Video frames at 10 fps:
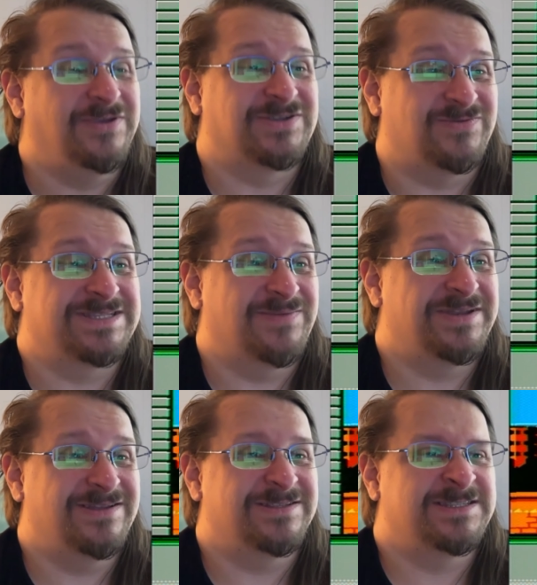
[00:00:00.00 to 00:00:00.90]
music was
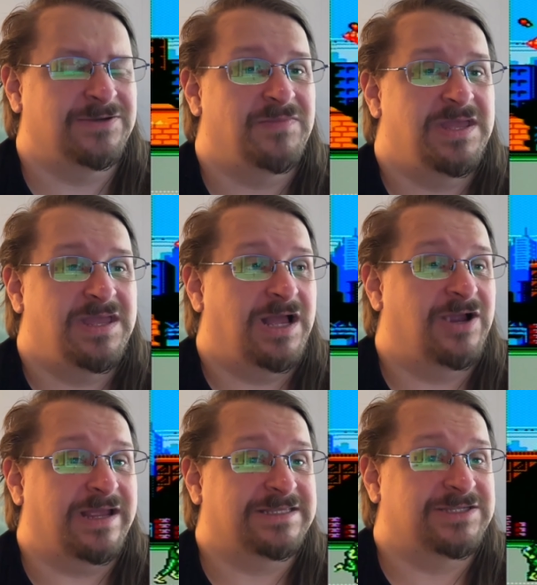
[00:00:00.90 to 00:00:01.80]
something else, though.
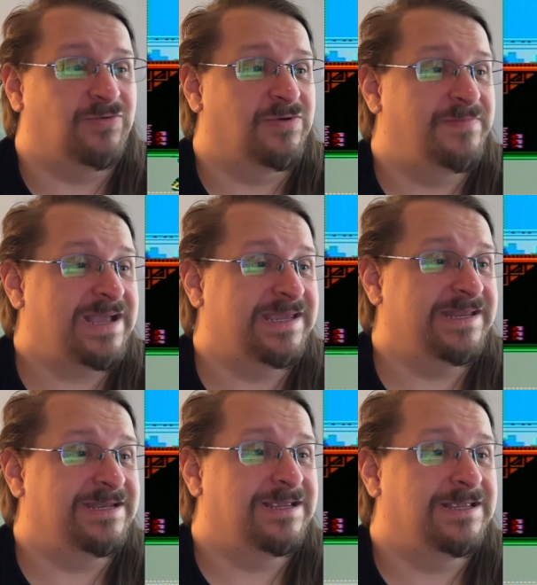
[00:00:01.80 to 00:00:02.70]
Alright, so we're back in
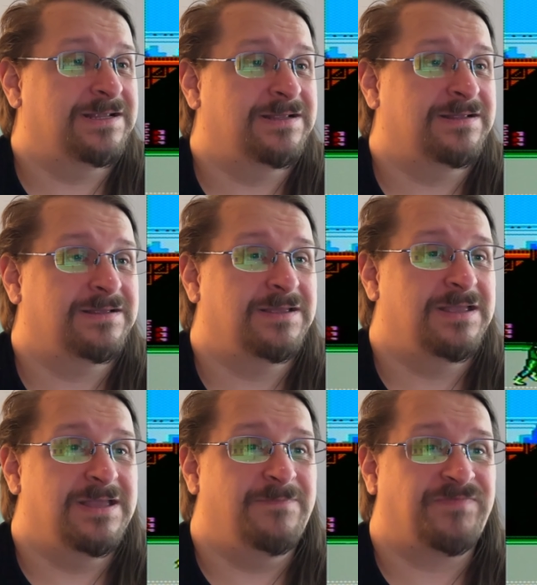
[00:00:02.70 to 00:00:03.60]
it.
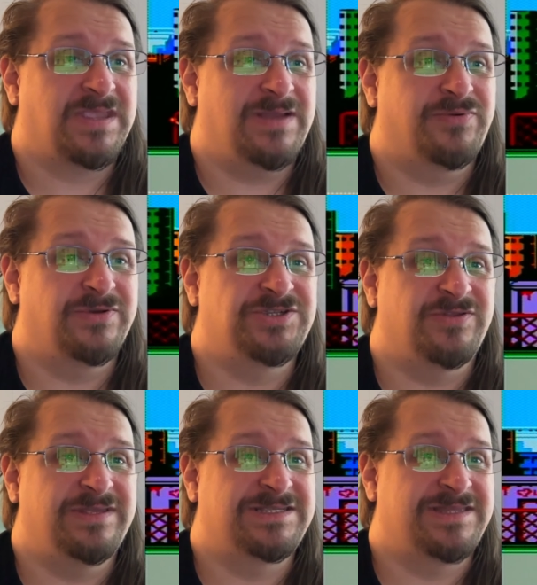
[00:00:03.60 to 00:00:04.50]
Pretty
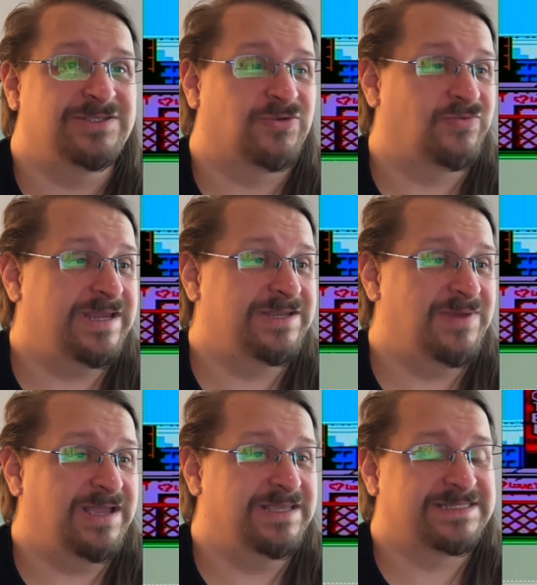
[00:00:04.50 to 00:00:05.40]
sure these things are
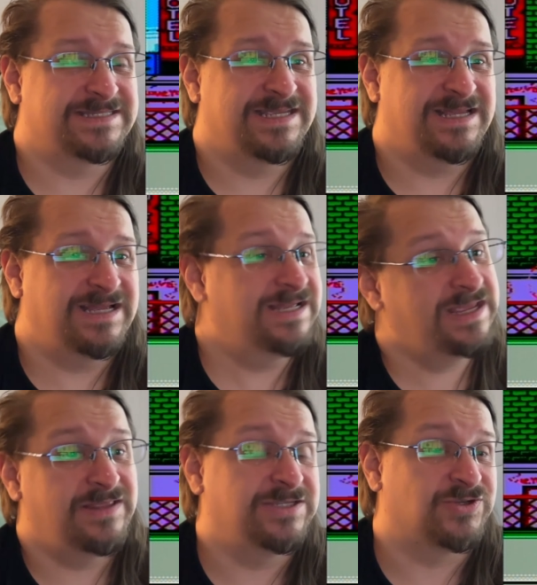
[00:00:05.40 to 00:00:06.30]
randomized. Uh,
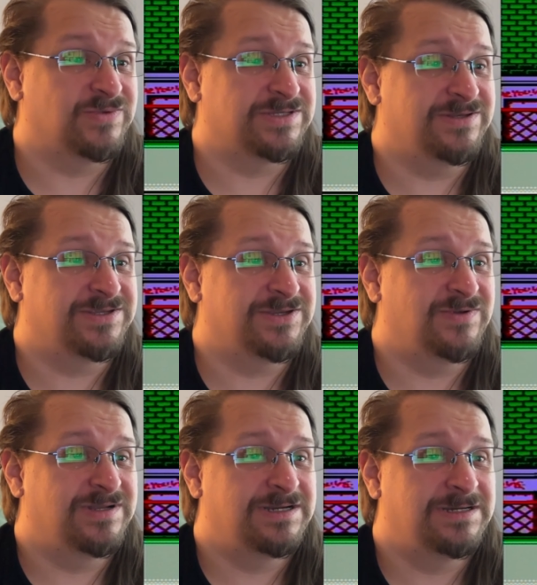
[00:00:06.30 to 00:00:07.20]
yeah, laser was good, too.
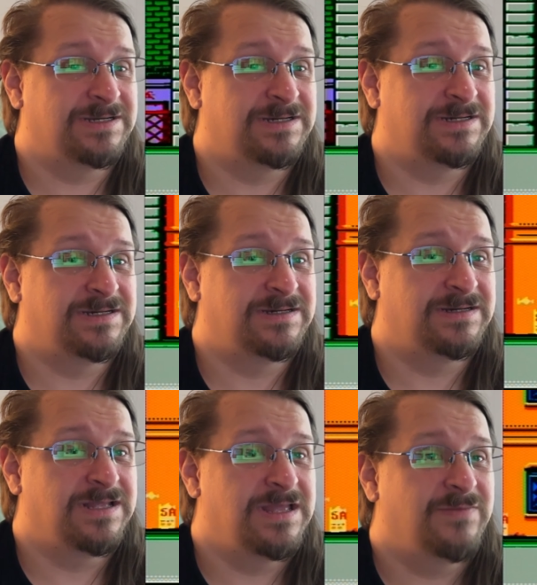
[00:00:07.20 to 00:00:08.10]

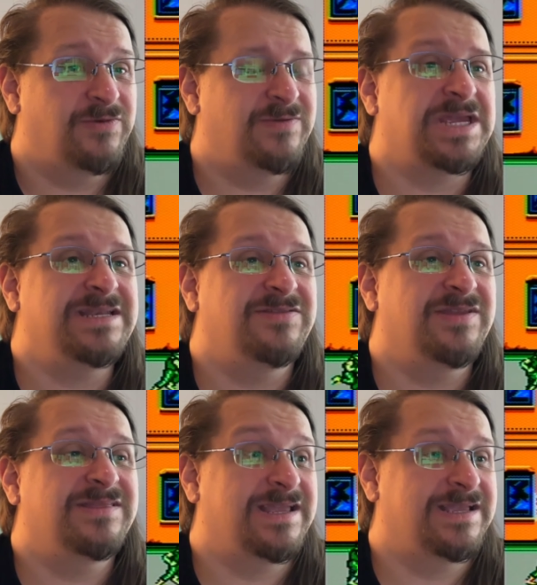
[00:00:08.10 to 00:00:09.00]
Pretty much
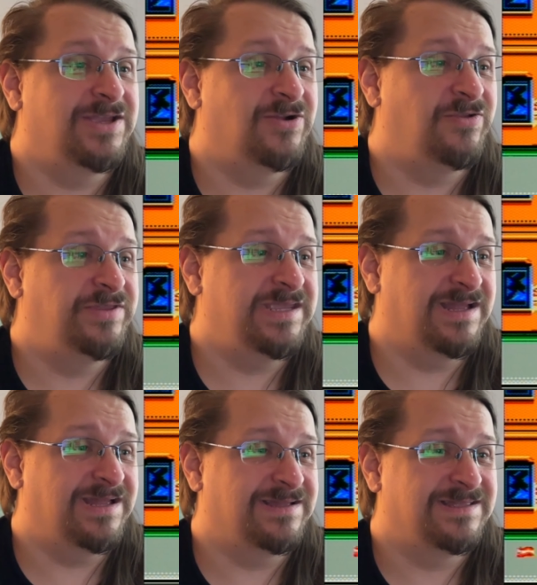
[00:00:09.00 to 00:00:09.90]
anything that can kill the,
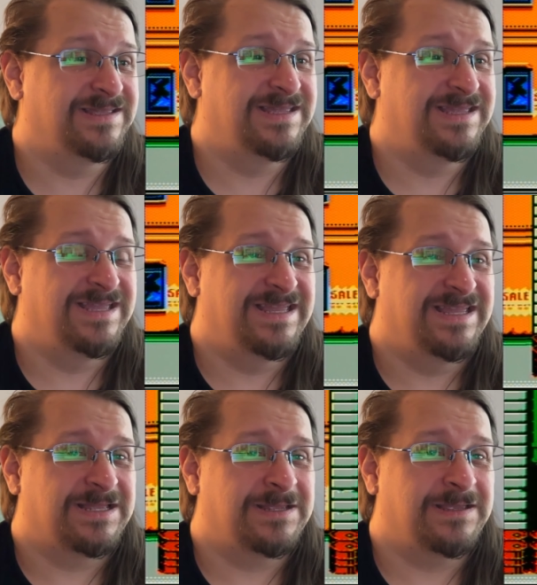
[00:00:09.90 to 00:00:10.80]
uh,
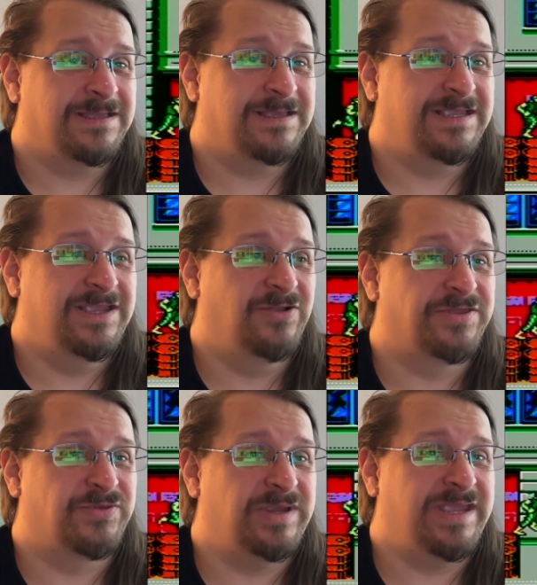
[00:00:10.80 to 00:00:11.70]
kill
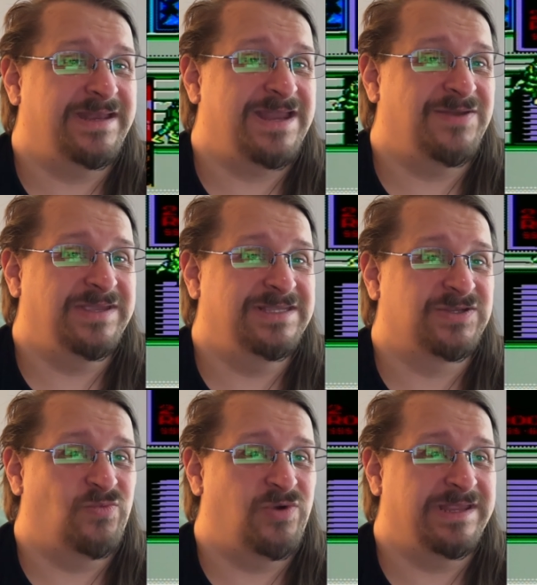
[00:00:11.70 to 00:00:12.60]
the three-hit enemies
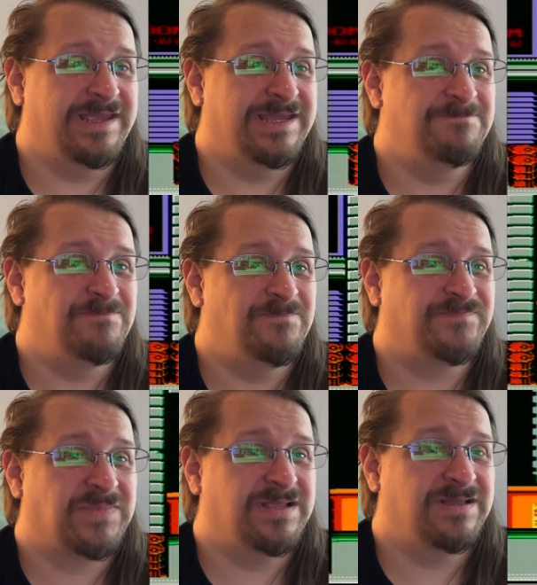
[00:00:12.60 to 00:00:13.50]
in one hit,
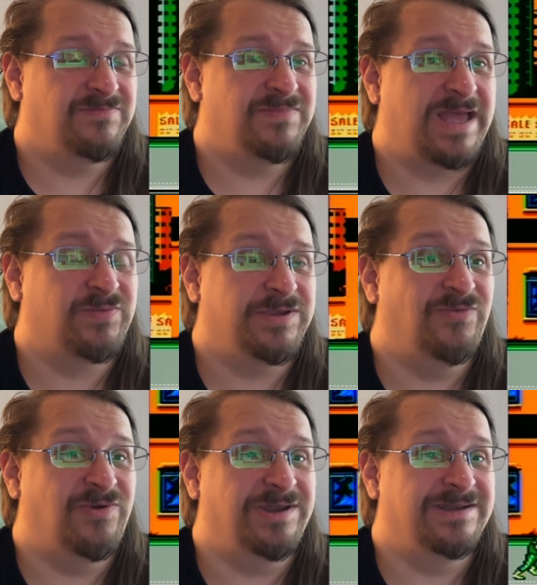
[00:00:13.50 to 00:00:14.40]
that's what
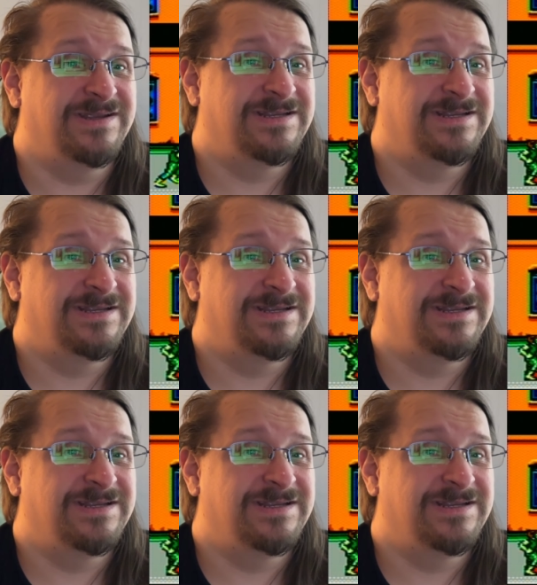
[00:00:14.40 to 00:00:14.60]
you want.